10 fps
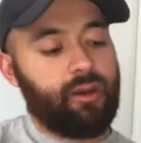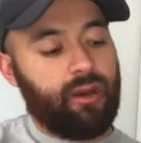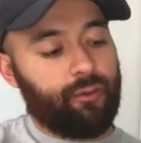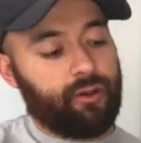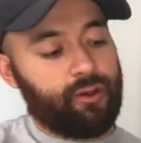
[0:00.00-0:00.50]
Now
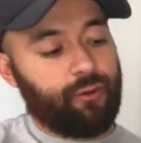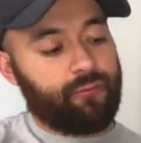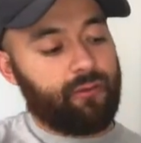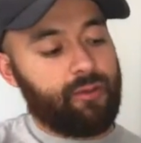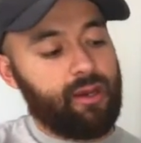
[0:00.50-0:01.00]
we're going to go
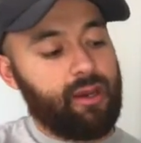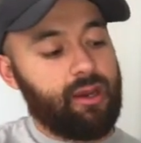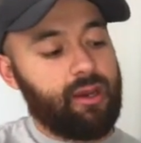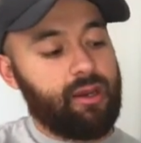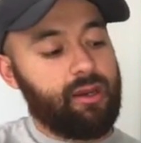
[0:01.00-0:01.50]
from
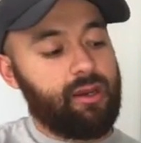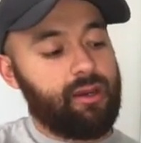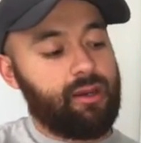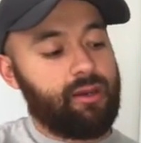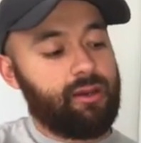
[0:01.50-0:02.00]

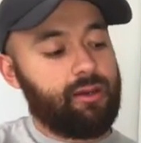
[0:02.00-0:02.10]
E